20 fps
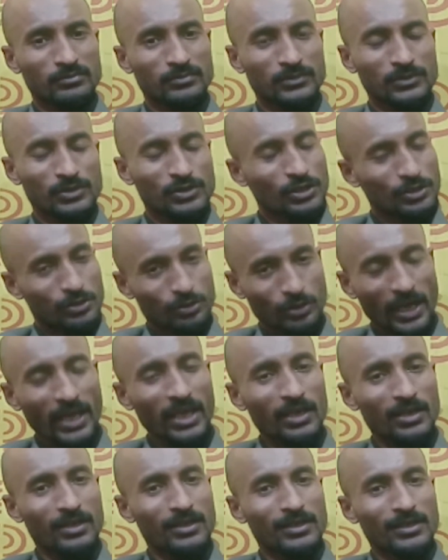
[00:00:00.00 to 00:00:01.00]
So
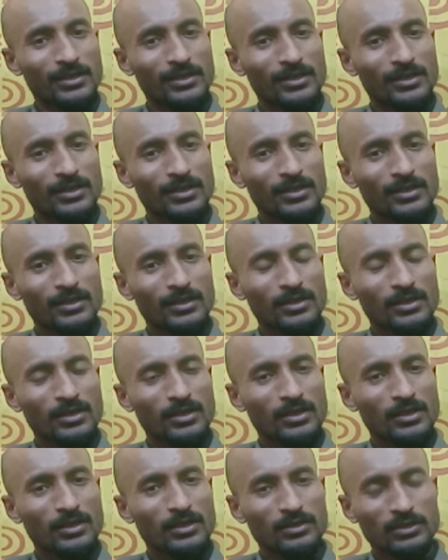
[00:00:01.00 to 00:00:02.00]
today,
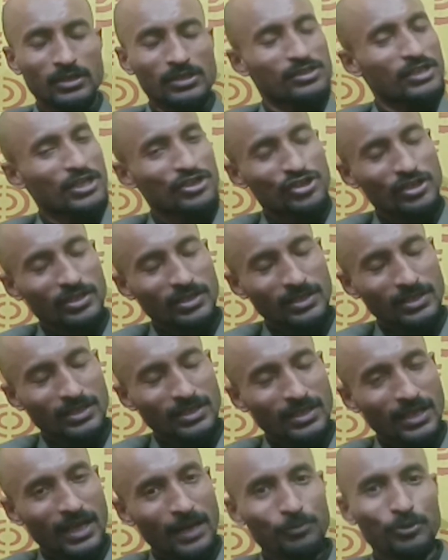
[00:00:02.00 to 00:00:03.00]
this session,
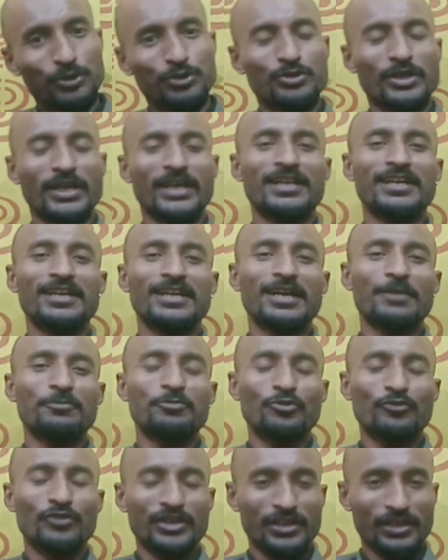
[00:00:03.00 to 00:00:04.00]
I'm going to end it up
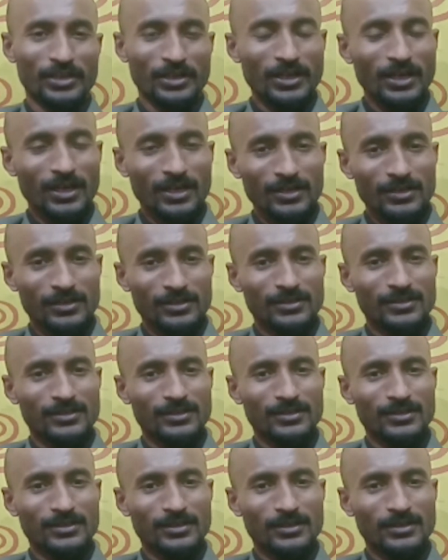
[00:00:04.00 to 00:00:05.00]
over here.
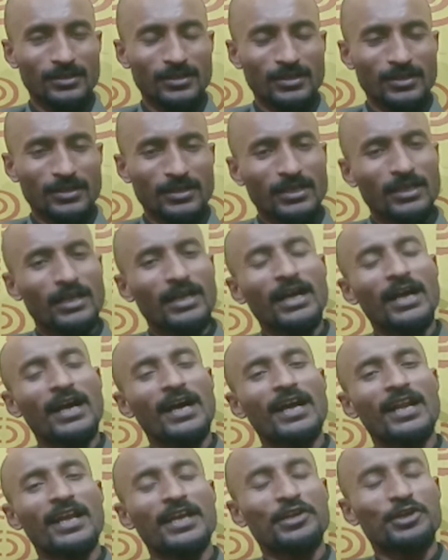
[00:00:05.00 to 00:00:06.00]

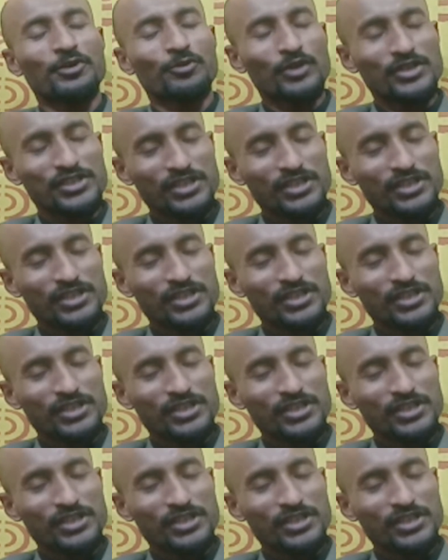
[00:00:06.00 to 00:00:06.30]
And I request